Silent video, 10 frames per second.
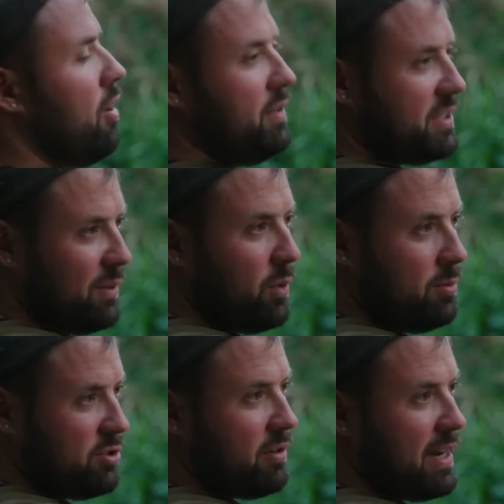obviously
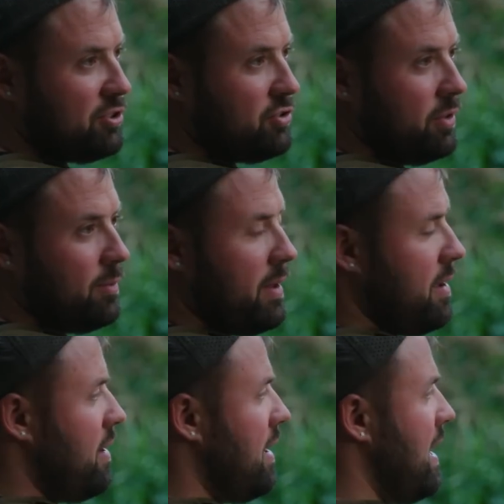worms are a natural. Yeah.